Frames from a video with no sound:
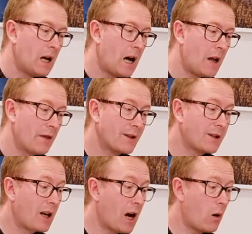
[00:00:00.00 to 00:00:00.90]
and the
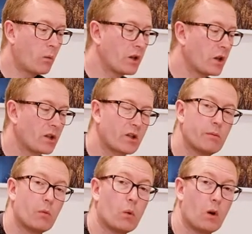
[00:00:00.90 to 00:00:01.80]
Scout, which are
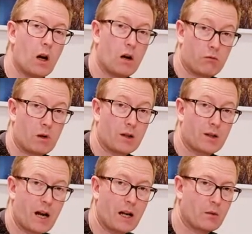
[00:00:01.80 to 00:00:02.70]
smaller
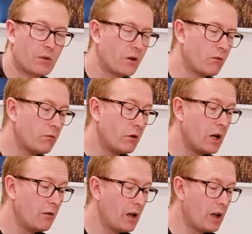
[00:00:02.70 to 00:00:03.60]
rucksacks, which are
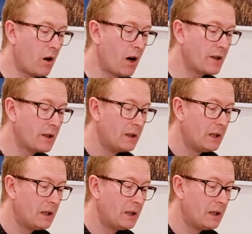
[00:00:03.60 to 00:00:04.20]
really, really nice.